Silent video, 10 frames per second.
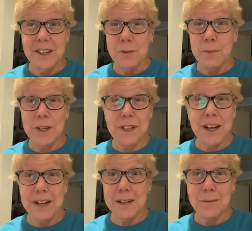But
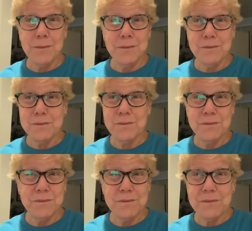
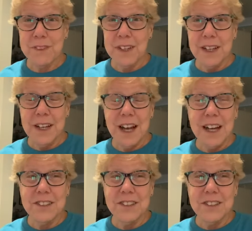I